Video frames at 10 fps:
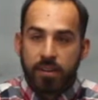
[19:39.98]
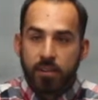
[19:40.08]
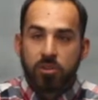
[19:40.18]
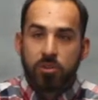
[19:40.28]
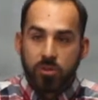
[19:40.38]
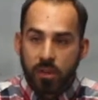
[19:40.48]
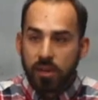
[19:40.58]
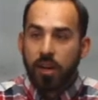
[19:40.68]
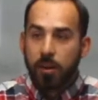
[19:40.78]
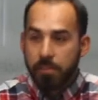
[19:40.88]
the, the
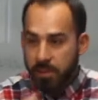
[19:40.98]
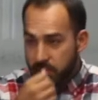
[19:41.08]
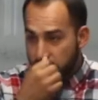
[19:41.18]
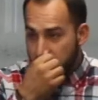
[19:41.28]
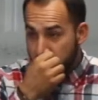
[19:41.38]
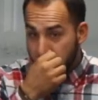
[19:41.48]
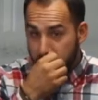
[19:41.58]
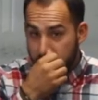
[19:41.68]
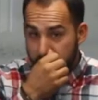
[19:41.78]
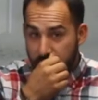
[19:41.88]
cup he drank
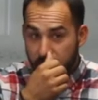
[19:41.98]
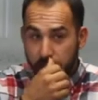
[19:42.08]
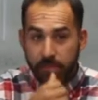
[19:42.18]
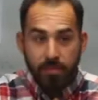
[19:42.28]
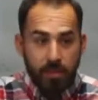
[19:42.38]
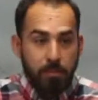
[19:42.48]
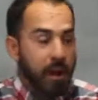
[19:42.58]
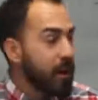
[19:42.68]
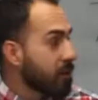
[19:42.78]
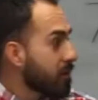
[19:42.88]
with, the, the
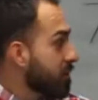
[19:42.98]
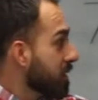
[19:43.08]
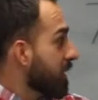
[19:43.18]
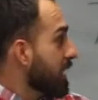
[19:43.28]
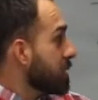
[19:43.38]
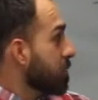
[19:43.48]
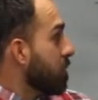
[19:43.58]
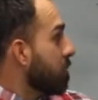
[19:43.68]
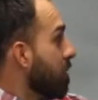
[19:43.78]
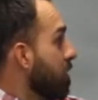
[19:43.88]
power of the
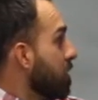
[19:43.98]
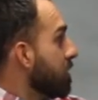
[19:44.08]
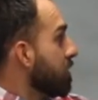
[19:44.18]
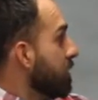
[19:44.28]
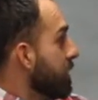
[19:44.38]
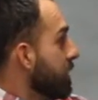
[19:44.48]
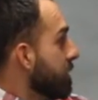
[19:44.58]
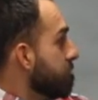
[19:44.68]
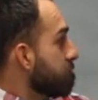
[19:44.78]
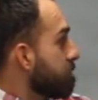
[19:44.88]
gospel. Paul
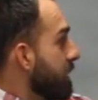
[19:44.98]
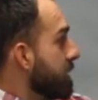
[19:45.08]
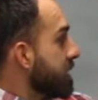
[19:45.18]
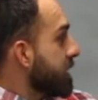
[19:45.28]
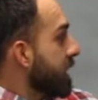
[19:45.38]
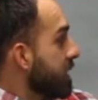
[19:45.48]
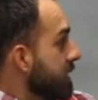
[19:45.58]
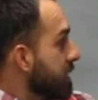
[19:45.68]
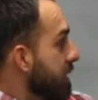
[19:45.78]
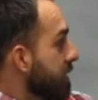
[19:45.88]

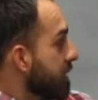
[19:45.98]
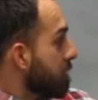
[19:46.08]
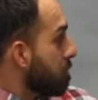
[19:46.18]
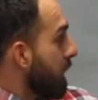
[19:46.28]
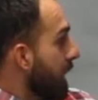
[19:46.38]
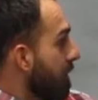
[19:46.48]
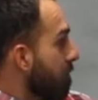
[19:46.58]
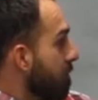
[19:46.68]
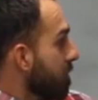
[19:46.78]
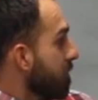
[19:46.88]
says that this
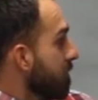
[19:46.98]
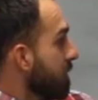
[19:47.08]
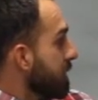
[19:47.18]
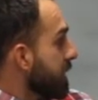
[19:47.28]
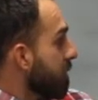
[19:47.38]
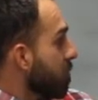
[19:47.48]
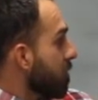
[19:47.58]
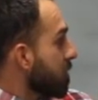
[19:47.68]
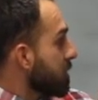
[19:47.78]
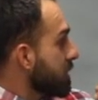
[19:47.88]
power is at
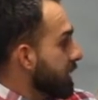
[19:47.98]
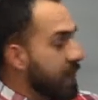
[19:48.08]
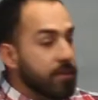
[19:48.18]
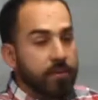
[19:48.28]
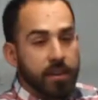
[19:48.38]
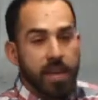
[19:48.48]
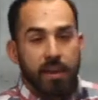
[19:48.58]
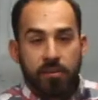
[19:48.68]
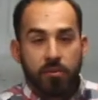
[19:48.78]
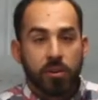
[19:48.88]
work saving
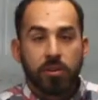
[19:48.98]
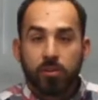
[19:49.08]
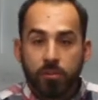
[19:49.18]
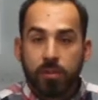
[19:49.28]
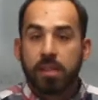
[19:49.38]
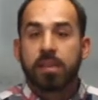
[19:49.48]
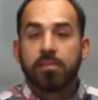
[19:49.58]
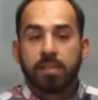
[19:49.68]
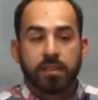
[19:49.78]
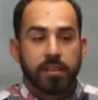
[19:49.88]
everyone who
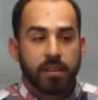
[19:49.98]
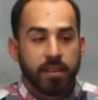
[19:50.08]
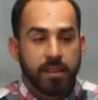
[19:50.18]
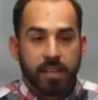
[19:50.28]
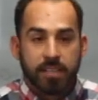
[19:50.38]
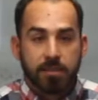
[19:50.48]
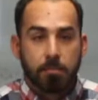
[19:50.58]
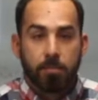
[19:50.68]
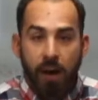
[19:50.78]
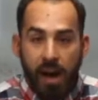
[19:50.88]
believes it. It's
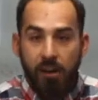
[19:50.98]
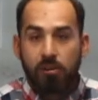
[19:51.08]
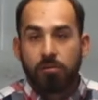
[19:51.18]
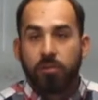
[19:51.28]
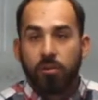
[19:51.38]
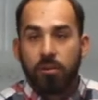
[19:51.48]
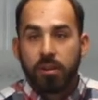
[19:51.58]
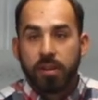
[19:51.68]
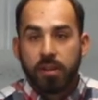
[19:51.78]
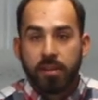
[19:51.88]
powerful.
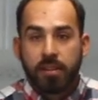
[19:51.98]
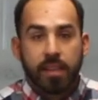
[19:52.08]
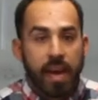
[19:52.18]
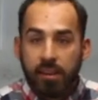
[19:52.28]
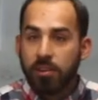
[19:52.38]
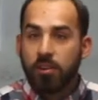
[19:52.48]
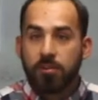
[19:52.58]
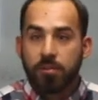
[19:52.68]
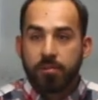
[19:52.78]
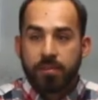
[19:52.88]
That
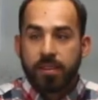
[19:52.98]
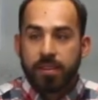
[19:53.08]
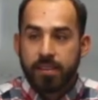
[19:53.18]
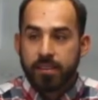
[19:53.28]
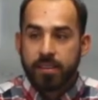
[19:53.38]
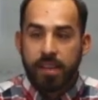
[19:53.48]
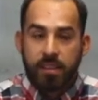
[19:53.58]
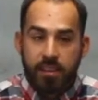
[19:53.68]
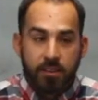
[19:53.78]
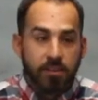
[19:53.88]
alone. Not
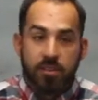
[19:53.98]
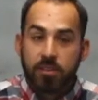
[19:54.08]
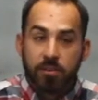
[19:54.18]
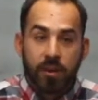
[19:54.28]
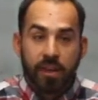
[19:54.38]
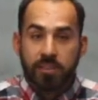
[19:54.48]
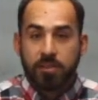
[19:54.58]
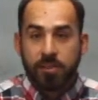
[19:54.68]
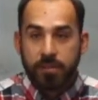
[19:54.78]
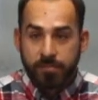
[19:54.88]
a thing you could do
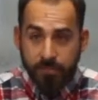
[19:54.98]
extra.